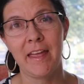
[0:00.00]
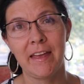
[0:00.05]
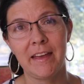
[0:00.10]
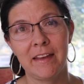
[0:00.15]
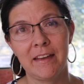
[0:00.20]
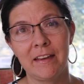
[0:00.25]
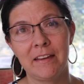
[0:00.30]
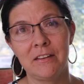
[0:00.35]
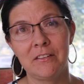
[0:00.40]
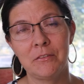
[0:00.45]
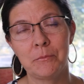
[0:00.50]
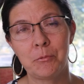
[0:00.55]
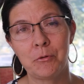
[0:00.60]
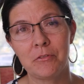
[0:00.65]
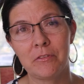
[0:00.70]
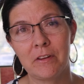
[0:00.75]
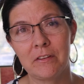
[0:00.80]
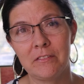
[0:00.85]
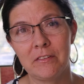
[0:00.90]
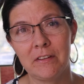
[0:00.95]
and
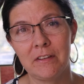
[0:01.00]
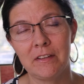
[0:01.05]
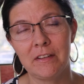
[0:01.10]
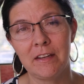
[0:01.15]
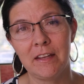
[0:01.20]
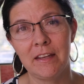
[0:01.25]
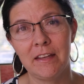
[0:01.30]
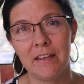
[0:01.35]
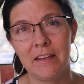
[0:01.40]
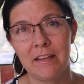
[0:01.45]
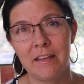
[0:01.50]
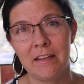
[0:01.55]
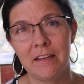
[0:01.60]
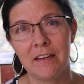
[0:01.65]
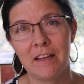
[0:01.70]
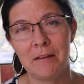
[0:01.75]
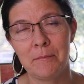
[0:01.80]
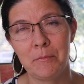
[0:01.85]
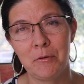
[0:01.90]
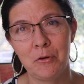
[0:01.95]
presented
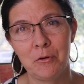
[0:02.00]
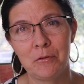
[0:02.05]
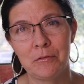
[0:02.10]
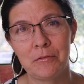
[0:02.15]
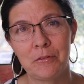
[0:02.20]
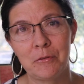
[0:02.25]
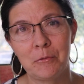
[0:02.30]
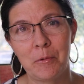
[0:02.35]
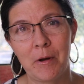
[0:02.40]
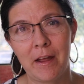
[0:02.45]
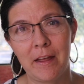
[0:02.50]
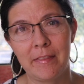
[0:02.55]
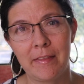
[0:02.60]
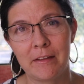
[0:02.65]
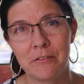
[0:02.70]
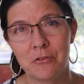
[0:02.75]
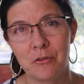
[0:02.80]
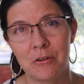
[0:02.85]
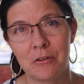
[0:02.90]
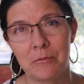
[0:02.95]
in a beautiful way
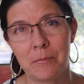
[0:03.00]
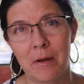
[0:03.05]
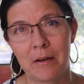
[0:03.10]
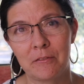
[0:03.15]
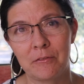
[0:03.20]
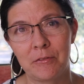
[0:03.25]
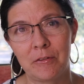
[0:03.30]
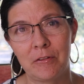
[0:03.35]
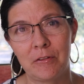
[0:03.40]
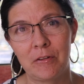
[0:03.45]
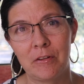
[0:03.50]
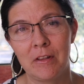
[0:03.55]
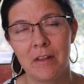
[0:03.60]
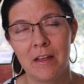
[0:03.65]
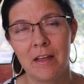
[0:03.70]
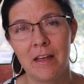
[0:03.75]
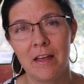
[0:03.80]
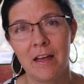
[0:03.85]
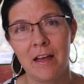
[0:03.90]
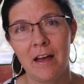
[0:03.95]
that's respectful
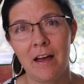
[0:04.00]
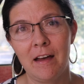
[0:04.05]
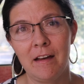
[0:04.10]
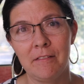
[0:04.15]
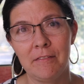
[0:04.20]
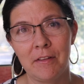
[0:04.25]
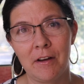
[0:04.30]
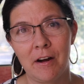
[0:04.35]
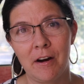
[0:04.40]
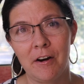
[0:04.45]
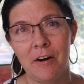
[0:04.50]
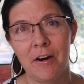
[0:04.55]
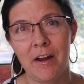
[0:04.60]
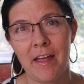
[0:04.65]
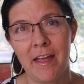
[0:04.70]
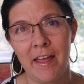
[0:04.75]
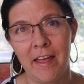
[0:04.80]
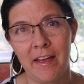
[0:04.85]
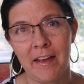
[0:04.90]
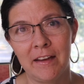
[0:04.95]
of the
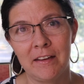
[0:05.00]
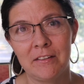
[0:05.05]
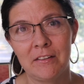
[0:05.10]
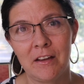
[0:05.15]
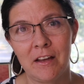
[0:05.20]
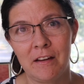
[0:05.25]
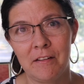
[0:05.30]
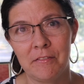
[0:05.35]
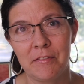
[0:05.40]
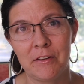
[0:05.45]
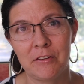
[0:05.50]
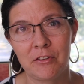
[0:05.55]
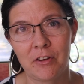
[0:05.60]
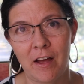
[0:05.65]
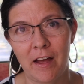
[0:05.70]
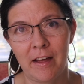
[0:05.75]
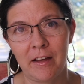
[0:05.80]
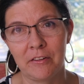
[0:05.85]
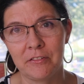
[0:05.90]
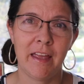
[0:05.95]
art and of the
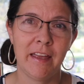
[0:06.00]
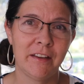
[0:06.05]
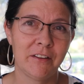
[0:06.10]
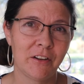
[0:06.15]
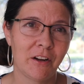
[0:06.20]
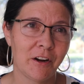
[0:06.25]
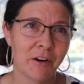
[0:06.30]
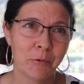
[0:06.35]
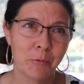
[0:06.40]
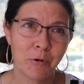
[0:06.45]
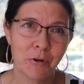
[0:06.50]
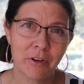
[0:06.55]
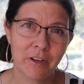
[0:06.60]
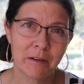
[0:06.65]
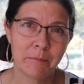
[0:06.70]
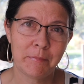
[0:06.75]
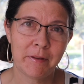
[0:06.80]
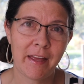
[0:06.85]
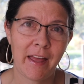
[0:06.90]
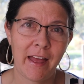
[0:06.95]
child. And artwork
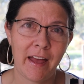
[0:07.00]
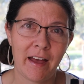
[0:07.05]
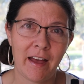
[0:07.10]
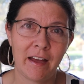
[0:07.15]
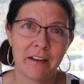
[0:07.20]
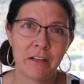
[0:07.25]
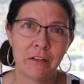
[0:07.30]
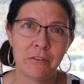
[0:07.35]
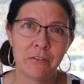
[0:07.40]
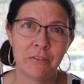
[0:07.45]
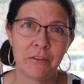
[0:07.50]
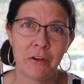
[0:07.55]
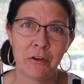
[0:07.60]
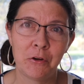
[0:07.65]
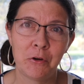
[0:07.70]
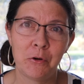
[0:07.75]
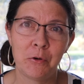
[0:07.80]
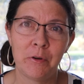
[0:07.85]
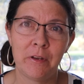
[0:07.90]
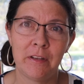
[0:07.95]
can be had
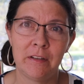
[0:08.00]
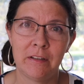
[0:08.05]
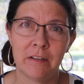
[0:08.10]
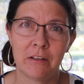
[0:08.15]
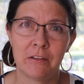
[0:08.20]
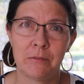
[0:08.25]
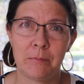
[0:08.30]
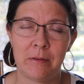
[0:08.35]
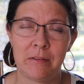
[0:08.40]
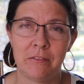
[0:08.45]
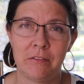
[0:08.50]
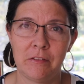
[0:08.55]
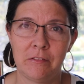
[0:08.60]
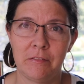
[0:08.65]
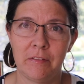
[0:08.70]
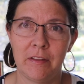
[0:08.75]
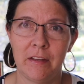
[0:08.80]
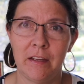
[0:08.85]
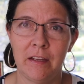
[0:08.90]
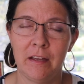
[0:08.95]
so
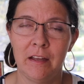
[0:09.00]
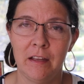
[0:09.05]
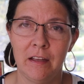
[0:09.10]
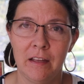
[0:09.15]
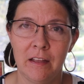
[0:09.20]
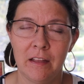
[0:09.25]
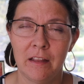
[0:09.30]
inexpensively.